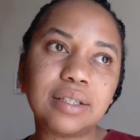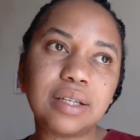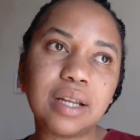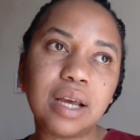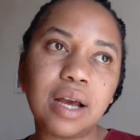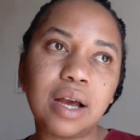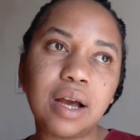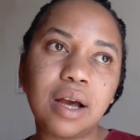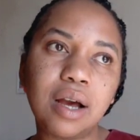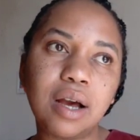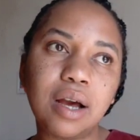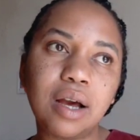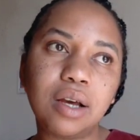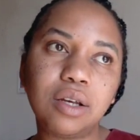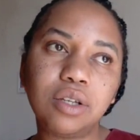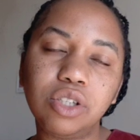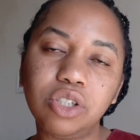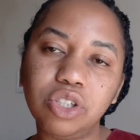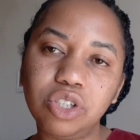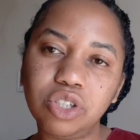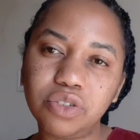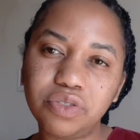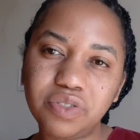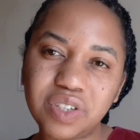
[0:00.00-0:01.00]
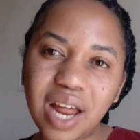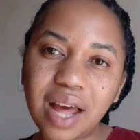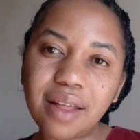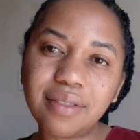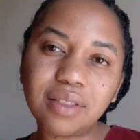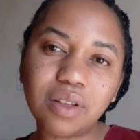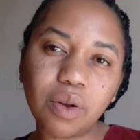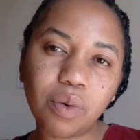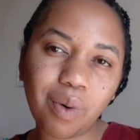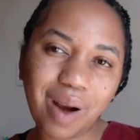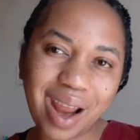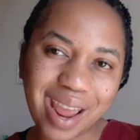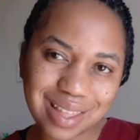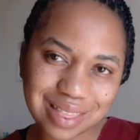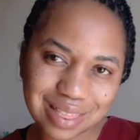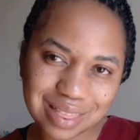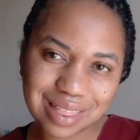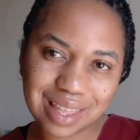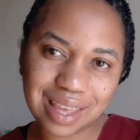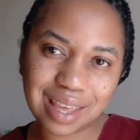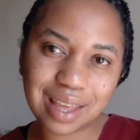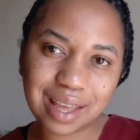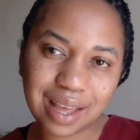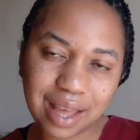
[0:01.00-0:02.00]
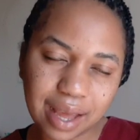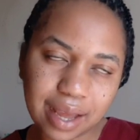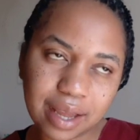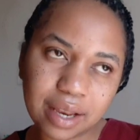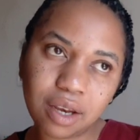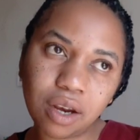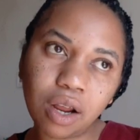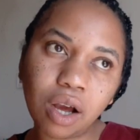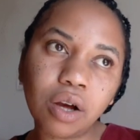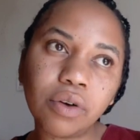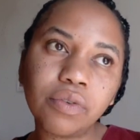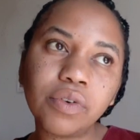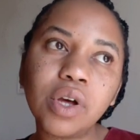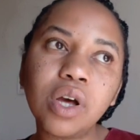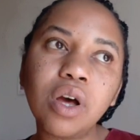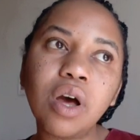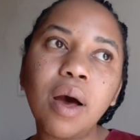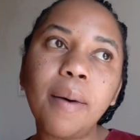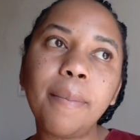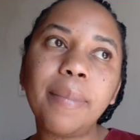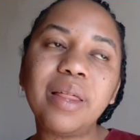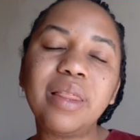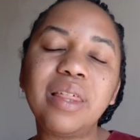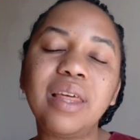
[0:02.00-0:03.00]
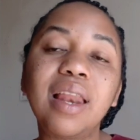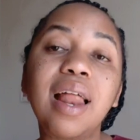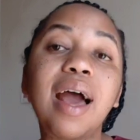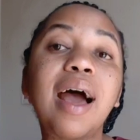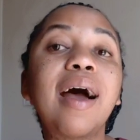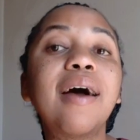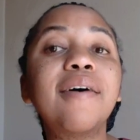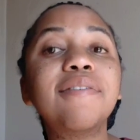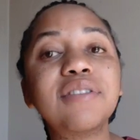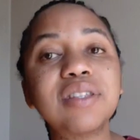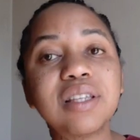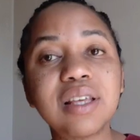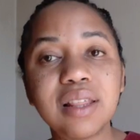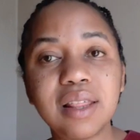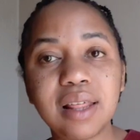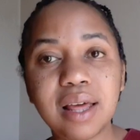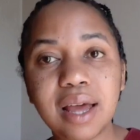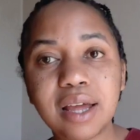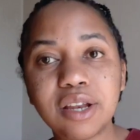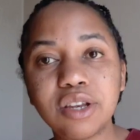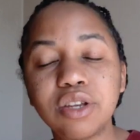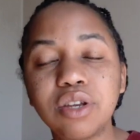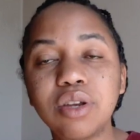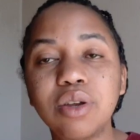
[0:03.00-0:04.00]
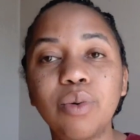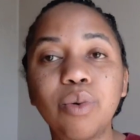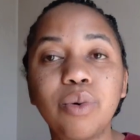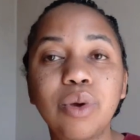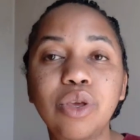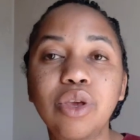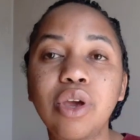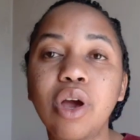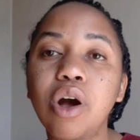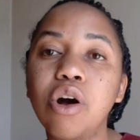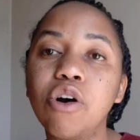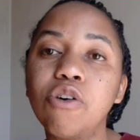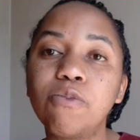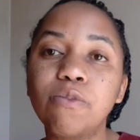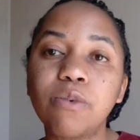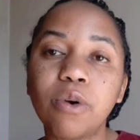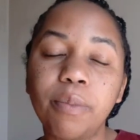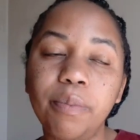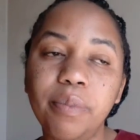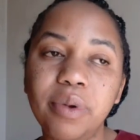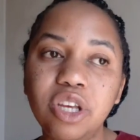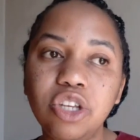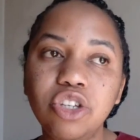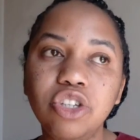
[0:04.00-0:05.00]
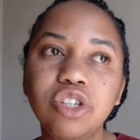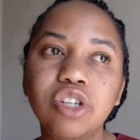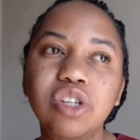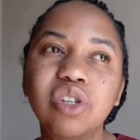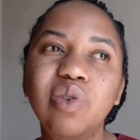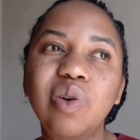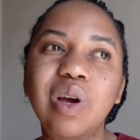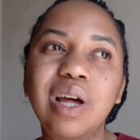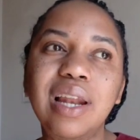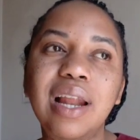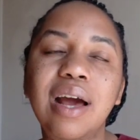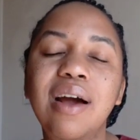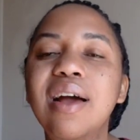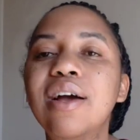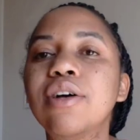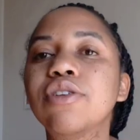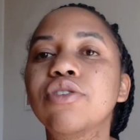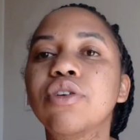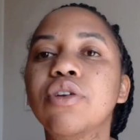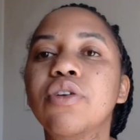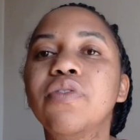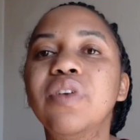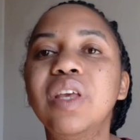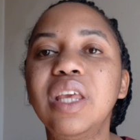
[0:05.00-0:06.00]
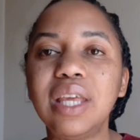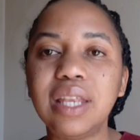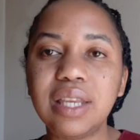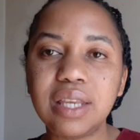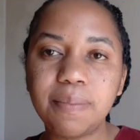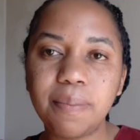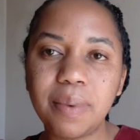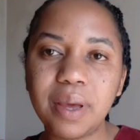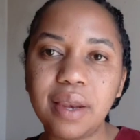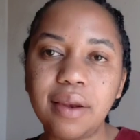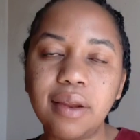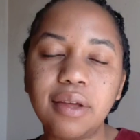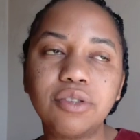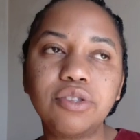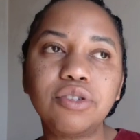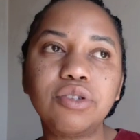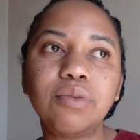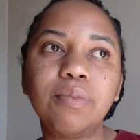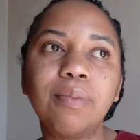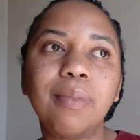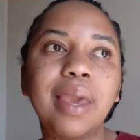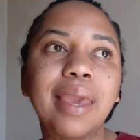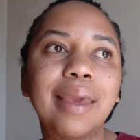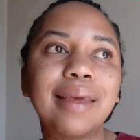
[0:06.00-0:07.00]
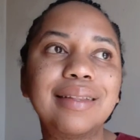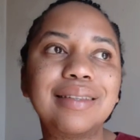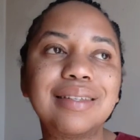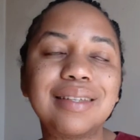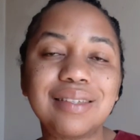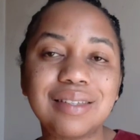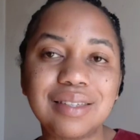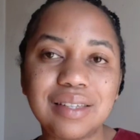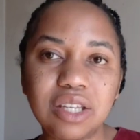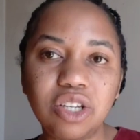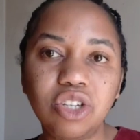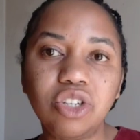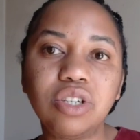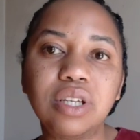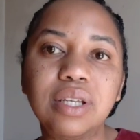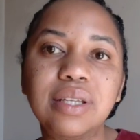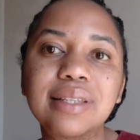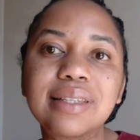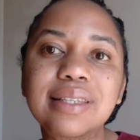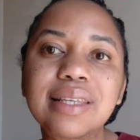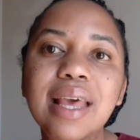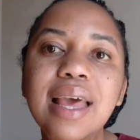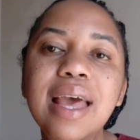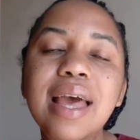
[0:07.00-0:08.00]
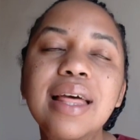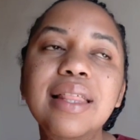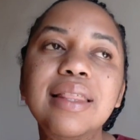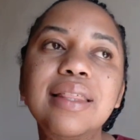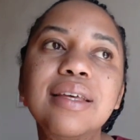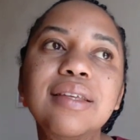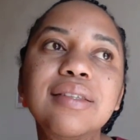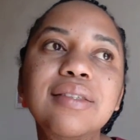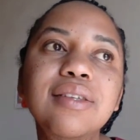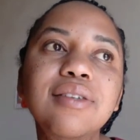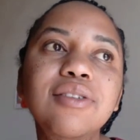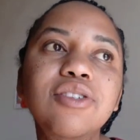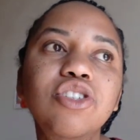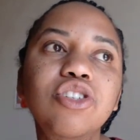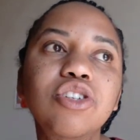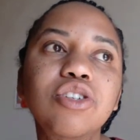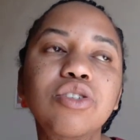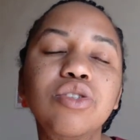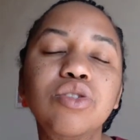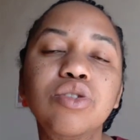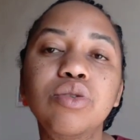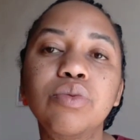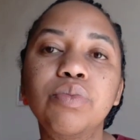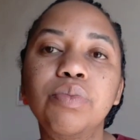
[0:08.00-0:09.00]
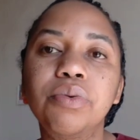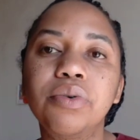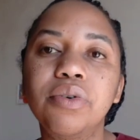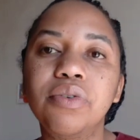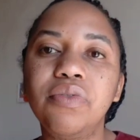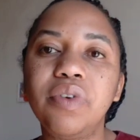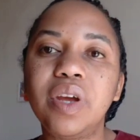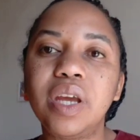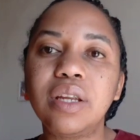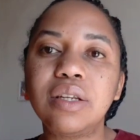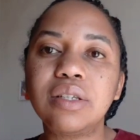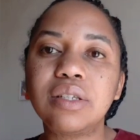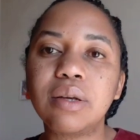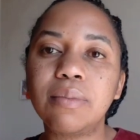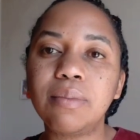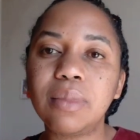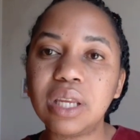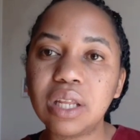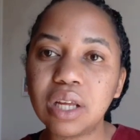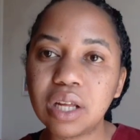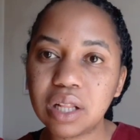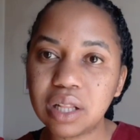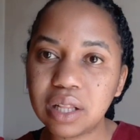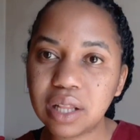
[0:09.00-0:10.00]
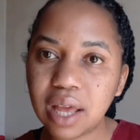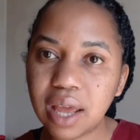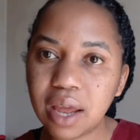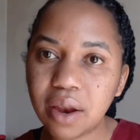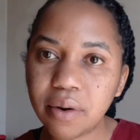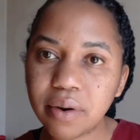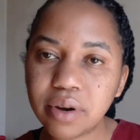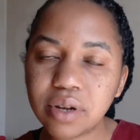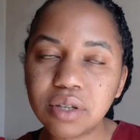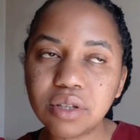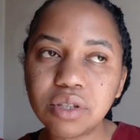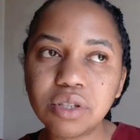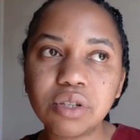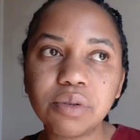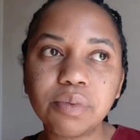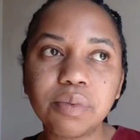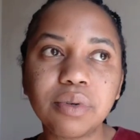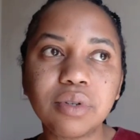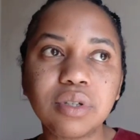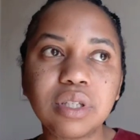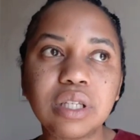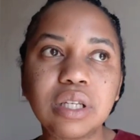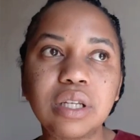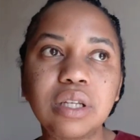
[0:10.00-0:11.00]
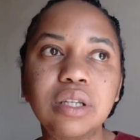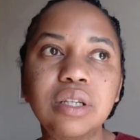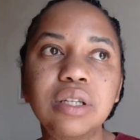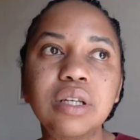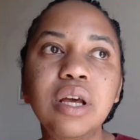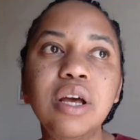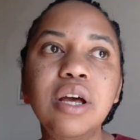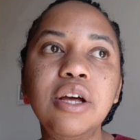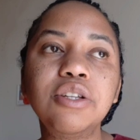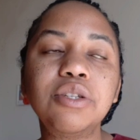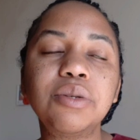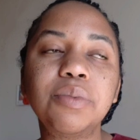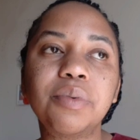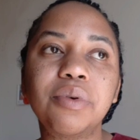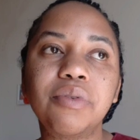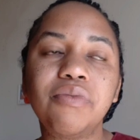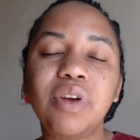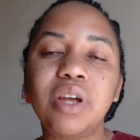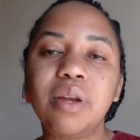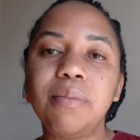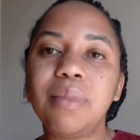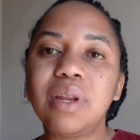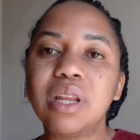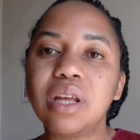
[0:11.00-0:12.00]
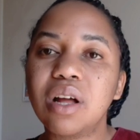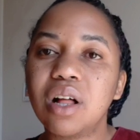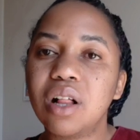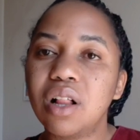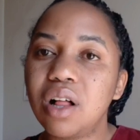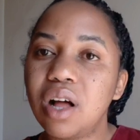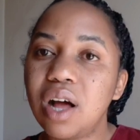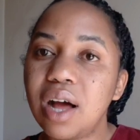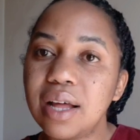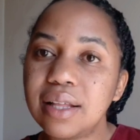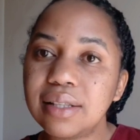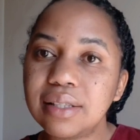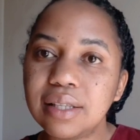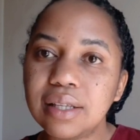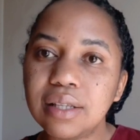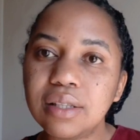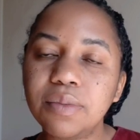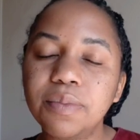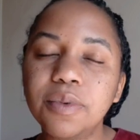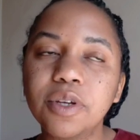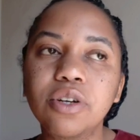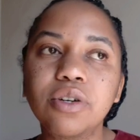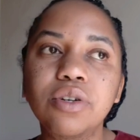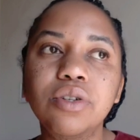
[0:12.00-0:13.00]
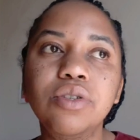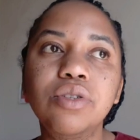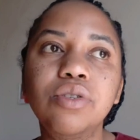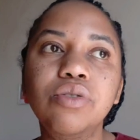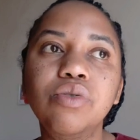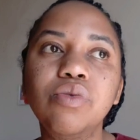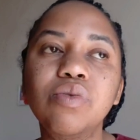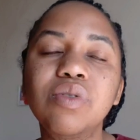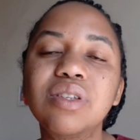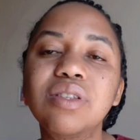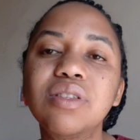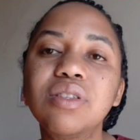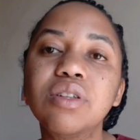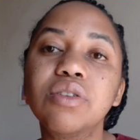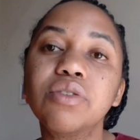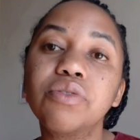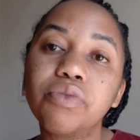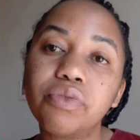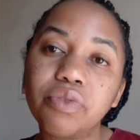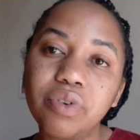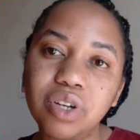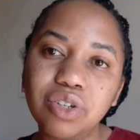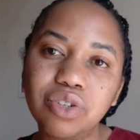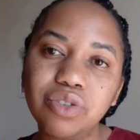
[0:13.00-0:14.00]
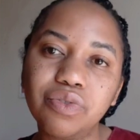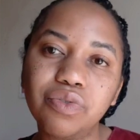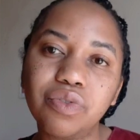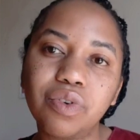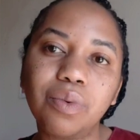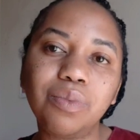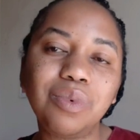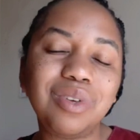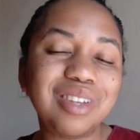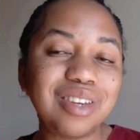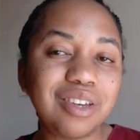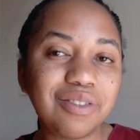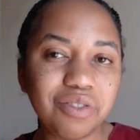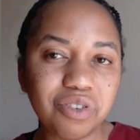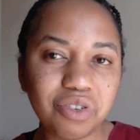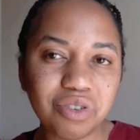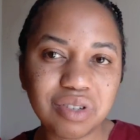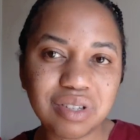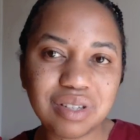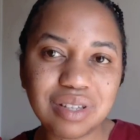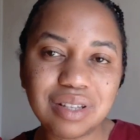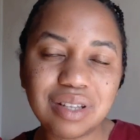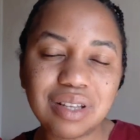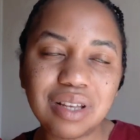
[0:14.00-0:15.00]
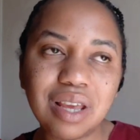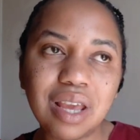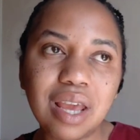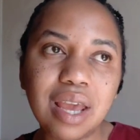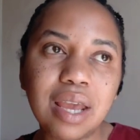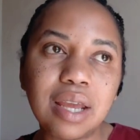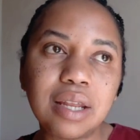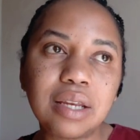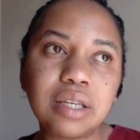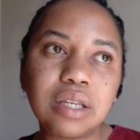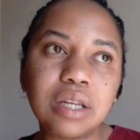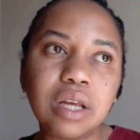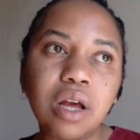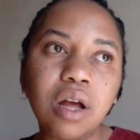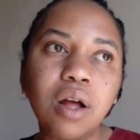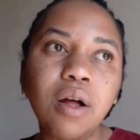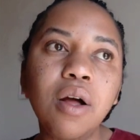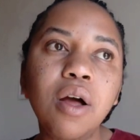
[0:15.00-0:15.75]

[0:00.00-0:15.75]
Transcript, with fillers: Uh, you've done the right thing kind of but then after that when you're off probation you are now sort of independent to make decisions this is just to prevent medical errors to prevent to prevent medical hazards because you are still fresh from university and uh,